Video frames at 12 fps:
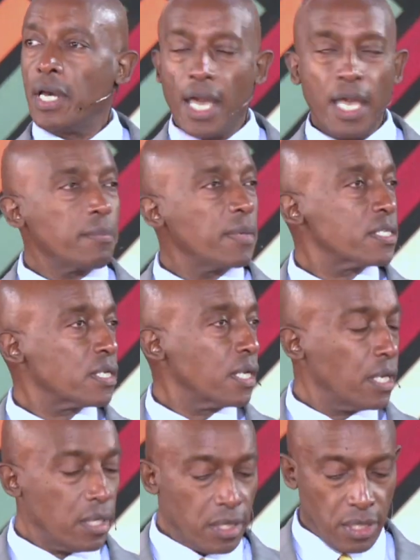
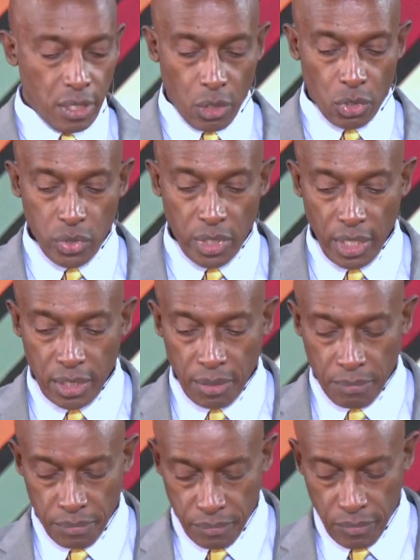aimlessly contradict them.
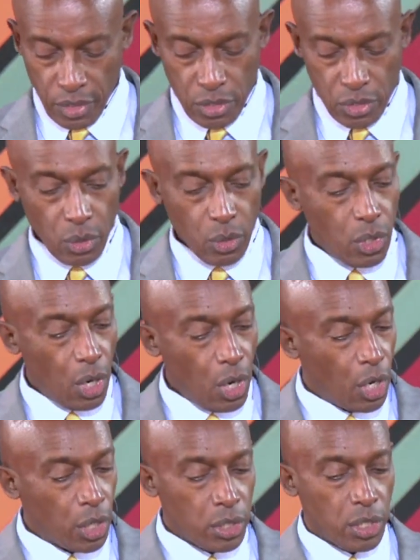So
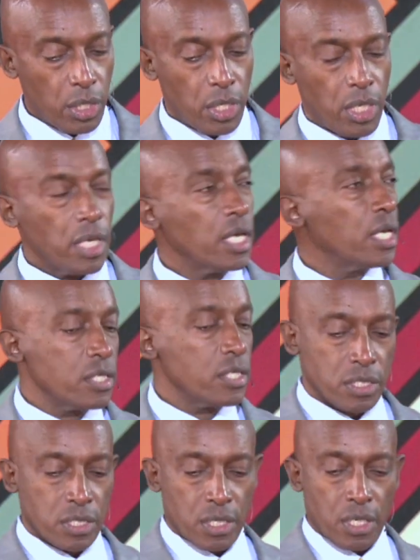God is